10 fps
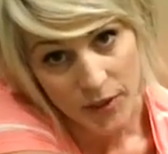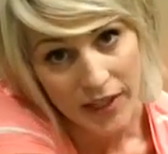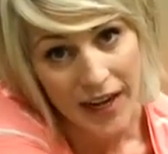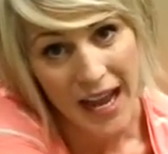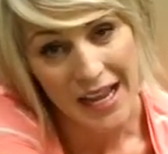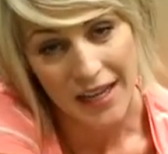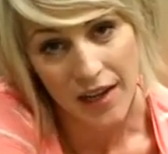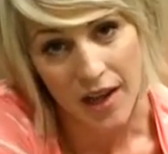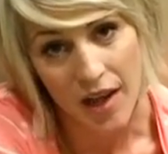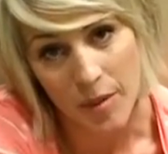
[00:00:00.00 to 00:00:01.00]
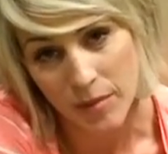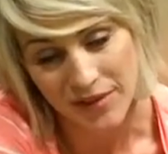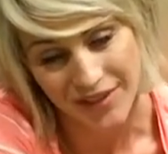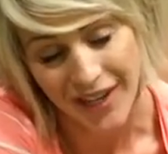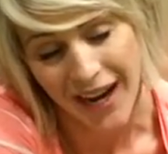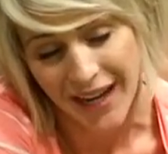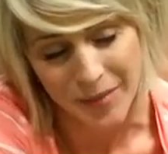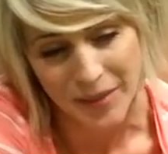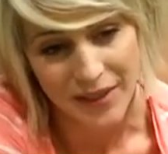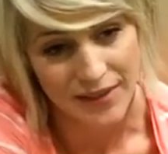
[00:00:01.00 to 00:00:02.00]
tour, I almost
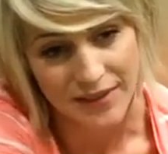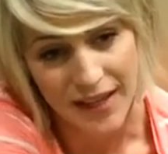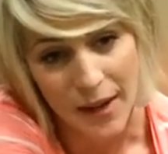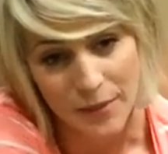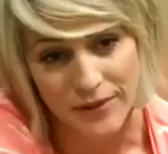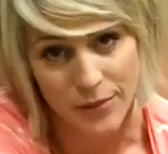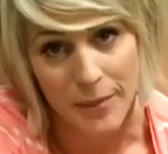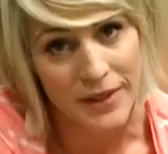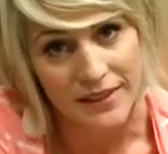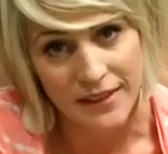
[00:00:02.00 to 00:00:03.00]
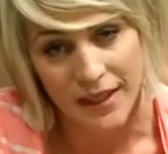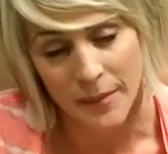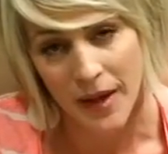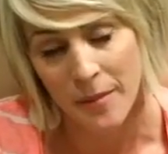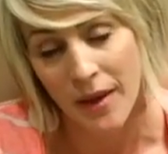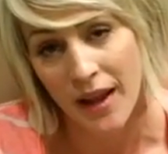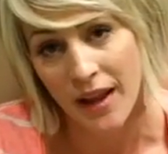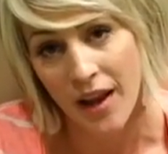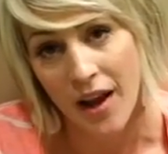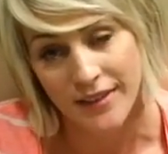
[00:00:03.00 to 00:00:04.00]
cried because I was reminiscing about
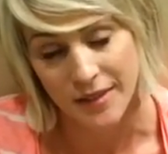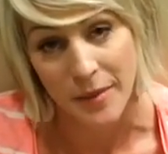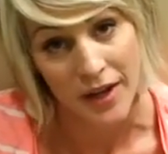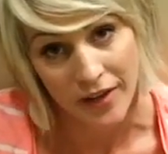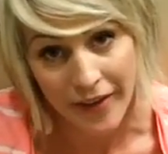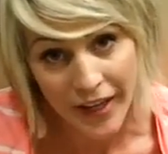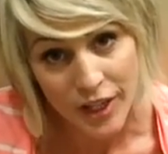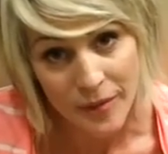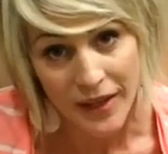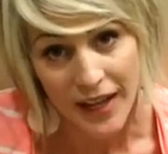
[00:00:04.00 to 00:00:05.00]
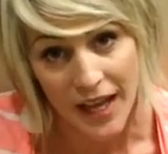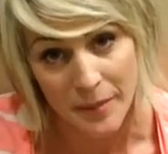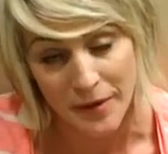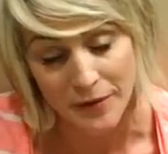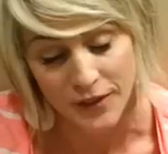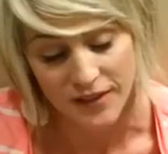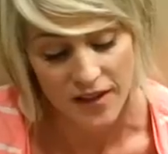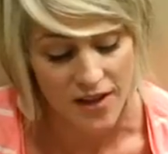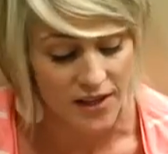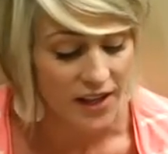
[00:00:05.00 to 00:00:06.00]
my awesome hair vacuum that I had in my first
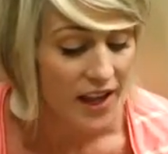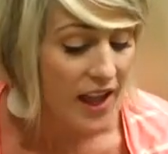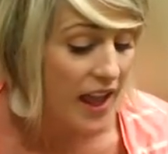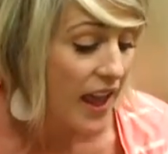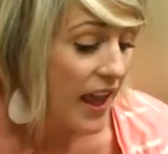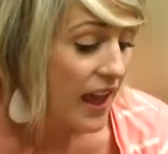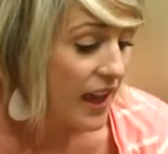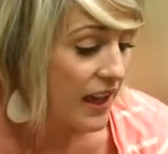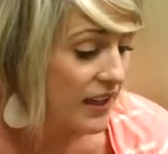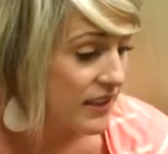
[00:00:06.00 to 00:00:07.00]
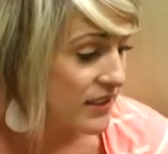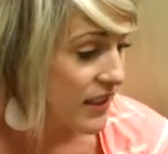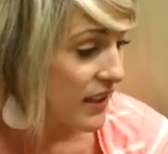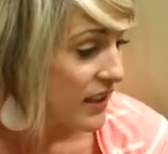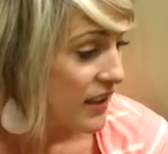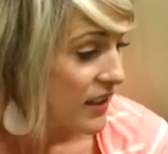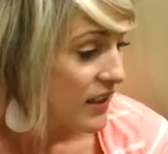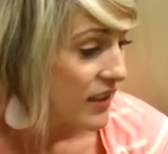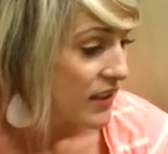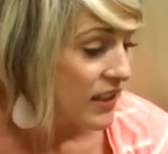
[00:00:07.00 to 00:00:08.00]
salon. And
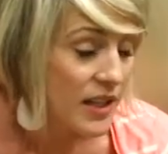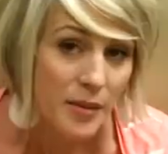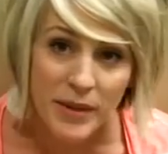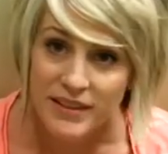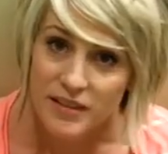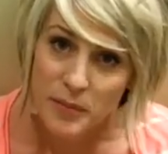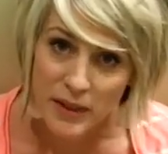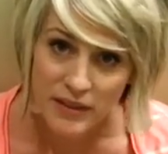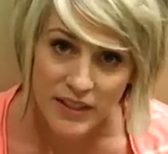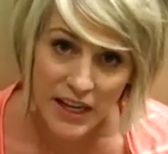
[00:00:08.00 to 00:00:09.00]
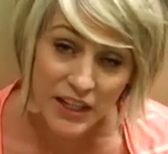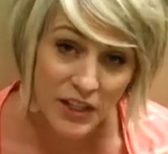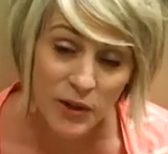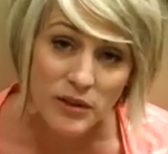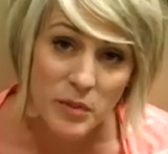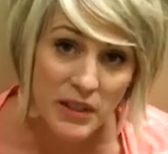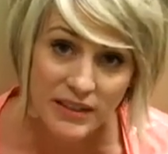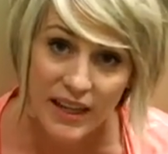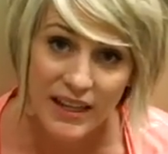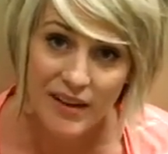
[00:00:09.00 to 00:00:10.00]
he must have taken notes
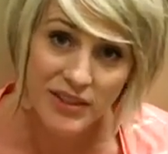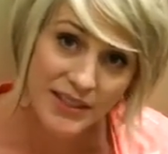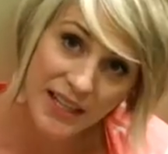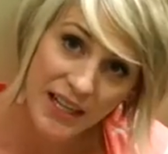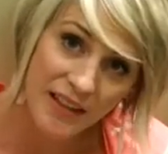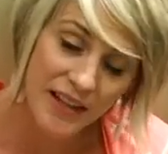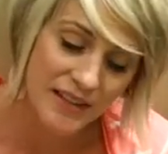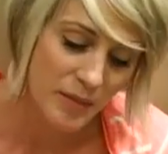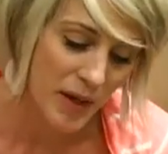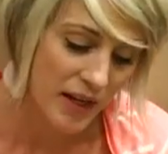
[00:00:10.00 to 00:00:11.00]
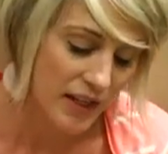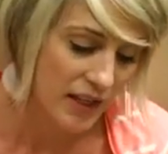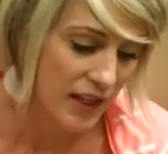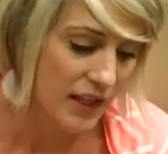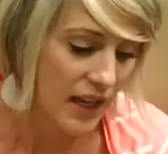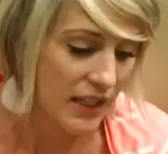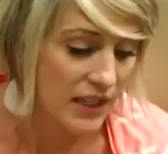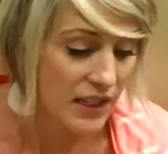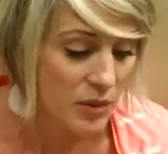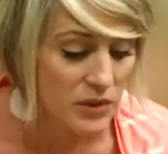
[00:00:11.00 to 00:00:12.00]
because I never said anything else about it again, and
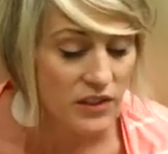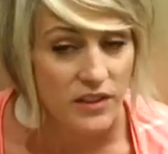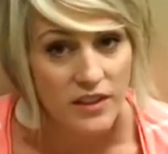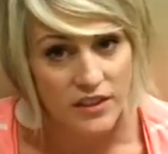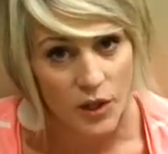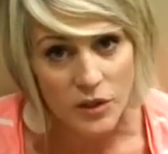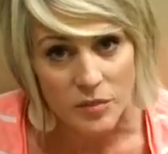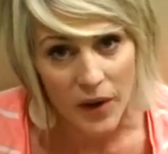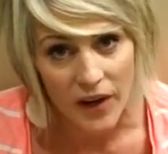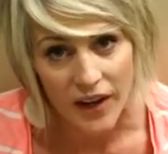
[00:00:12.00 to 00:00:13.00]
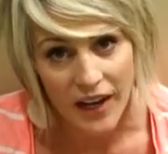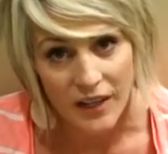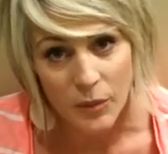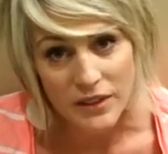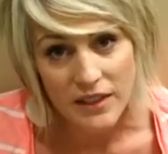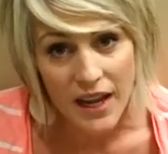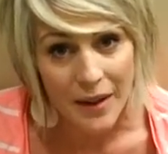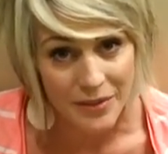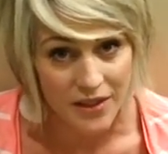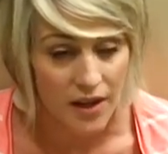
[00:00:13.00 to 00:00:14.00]
he was so smart and he went to
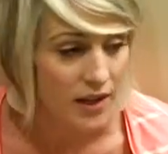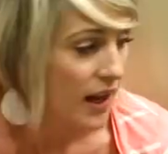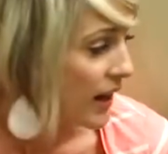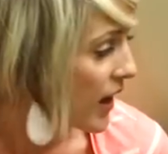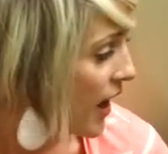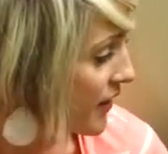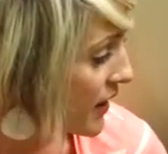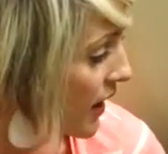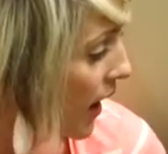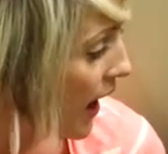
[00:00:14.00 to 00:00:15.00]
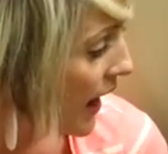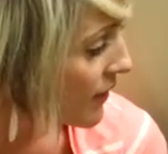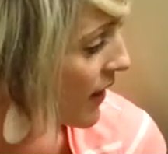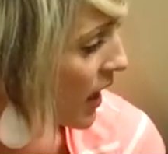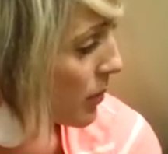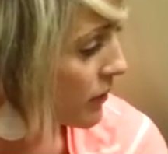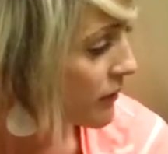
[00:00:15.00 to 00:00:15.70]
Amazon and got the iVac